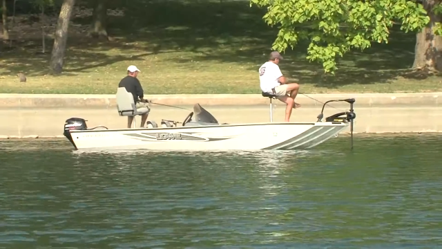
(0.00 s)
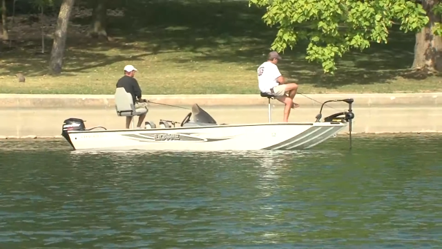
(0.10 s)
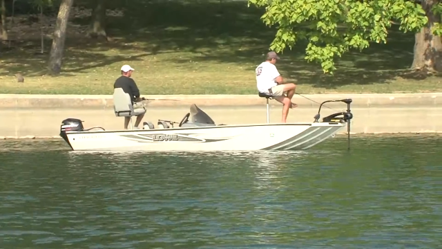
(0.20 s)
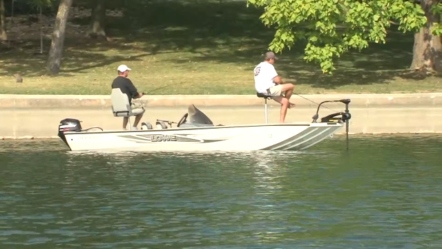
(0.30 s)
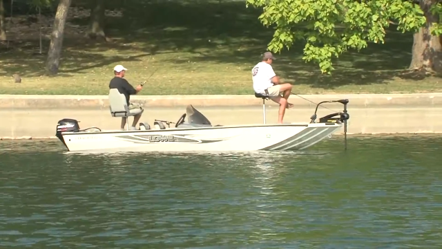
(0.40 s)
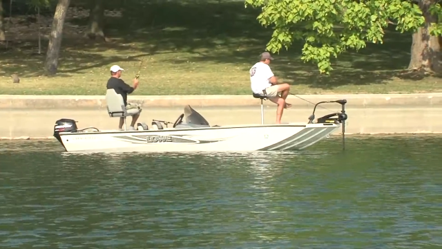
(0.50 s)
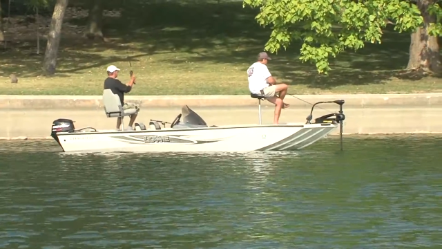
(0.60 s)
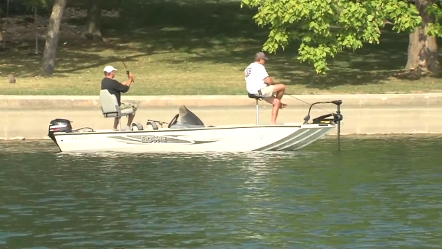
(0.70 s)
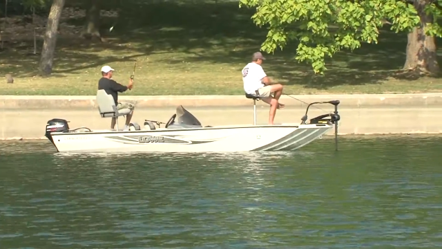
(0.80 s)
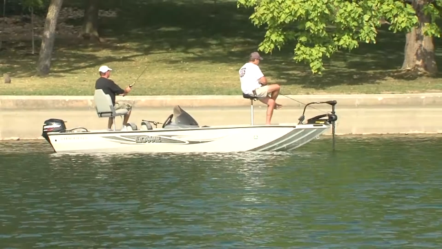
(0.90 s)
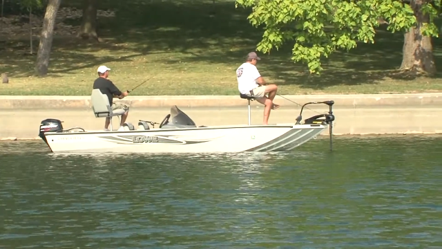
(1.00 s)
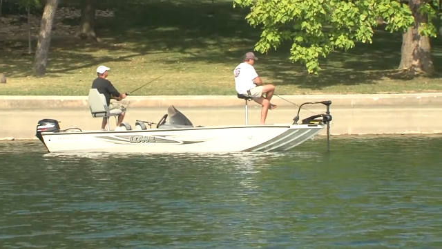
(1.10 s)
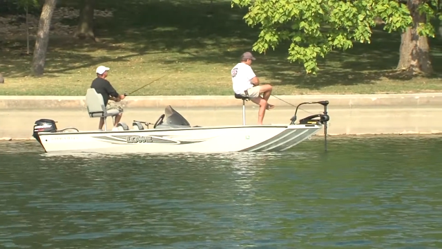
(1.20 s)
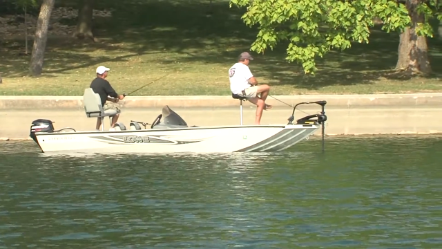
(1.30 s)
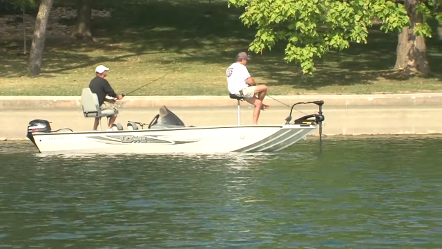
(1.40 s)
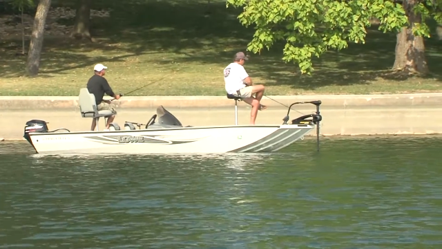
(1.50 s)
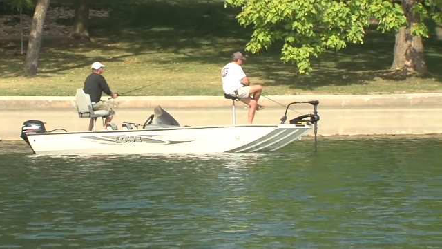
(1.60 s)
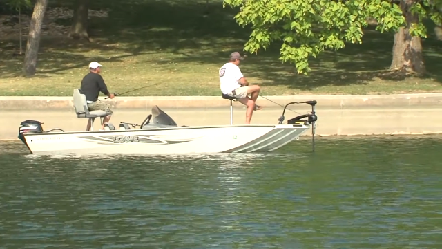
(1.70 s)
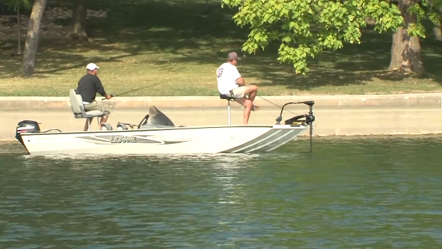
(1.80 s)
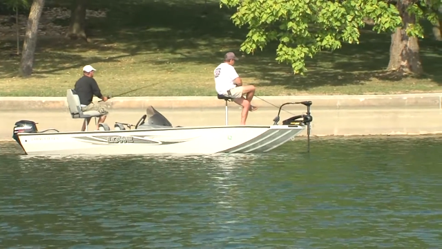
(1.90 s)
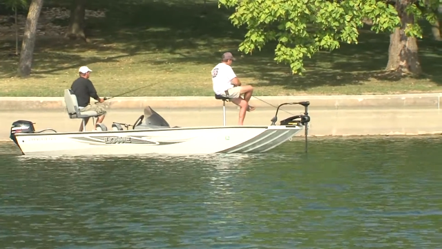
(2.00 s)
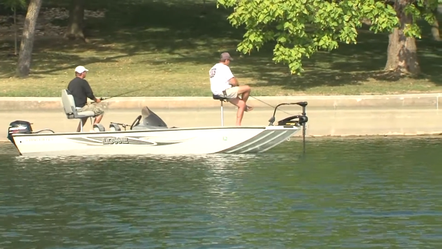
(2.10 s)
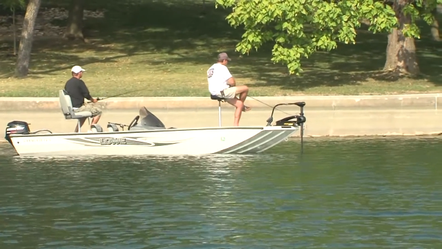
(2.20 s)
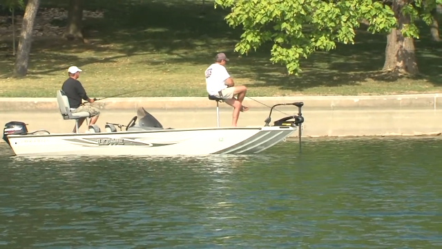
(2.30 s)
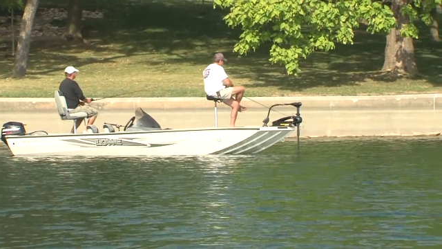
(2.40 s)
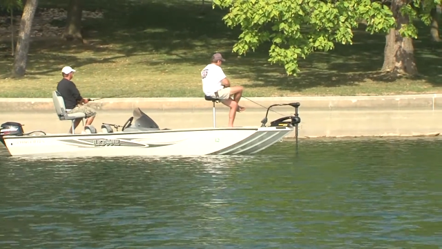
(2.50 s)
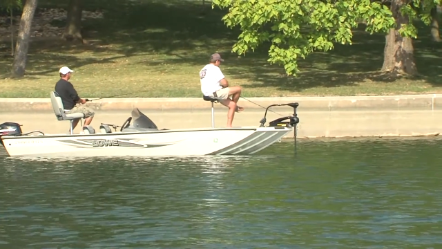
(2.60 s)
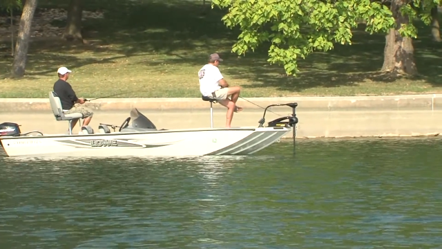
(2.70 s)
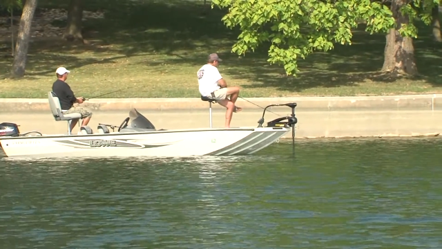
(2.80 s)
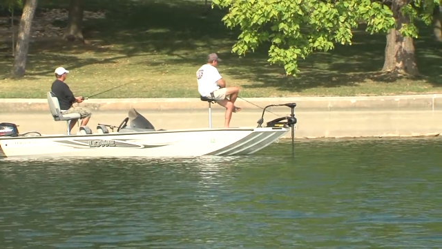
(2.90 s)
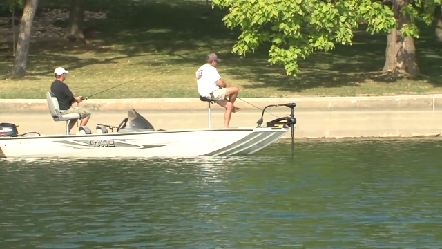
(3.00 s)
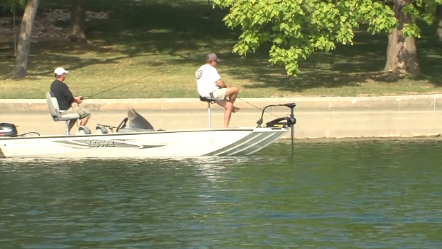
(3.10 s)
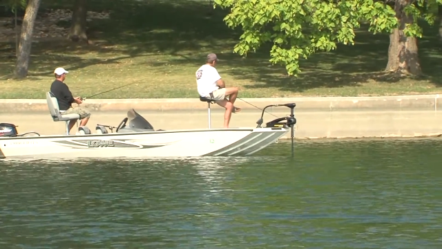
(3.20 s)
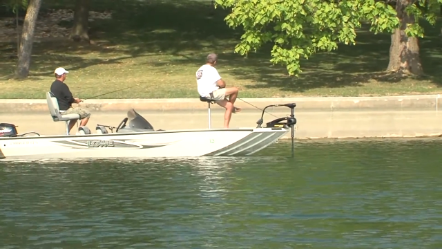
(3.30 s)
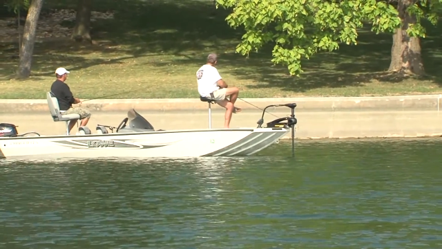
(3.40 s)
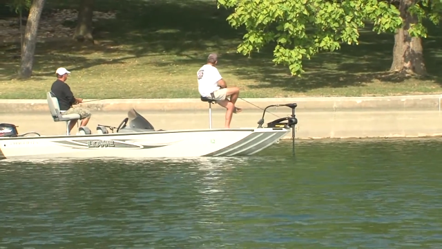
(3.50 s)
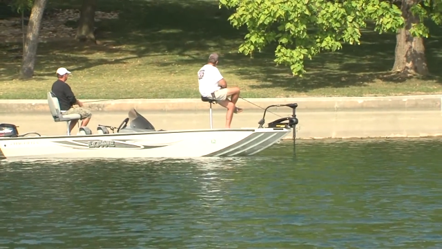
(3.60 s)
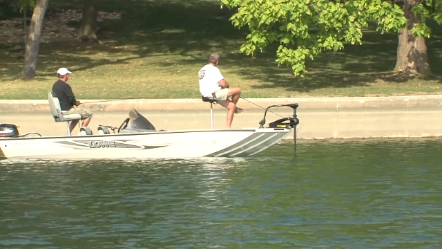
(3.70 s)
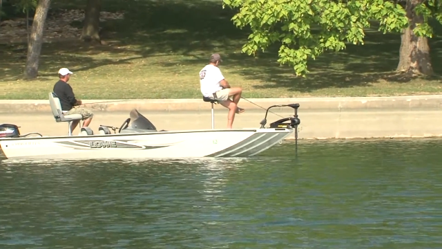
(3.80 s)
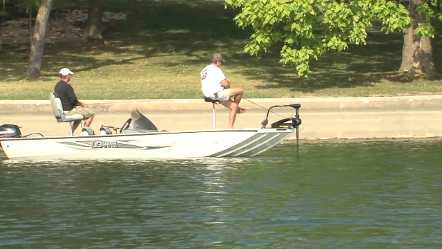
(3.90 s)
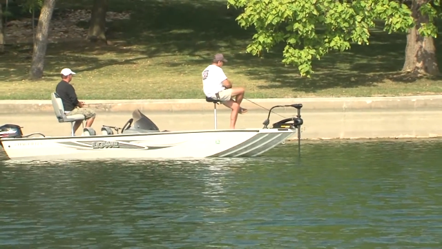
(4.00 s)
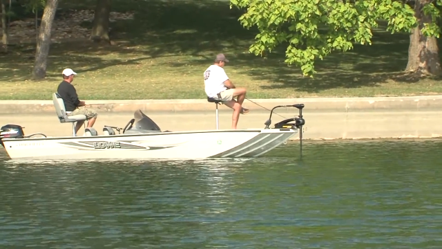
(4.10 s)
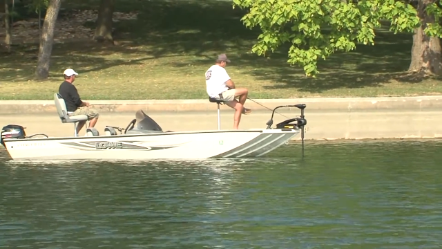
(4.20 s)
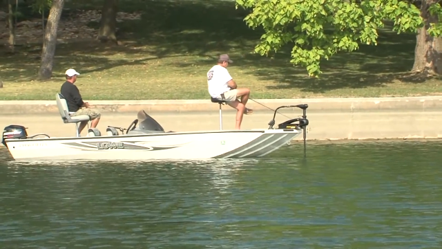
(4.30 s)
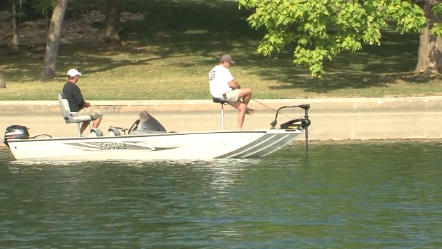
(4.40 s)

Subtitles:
Nobody's mouth can be seen.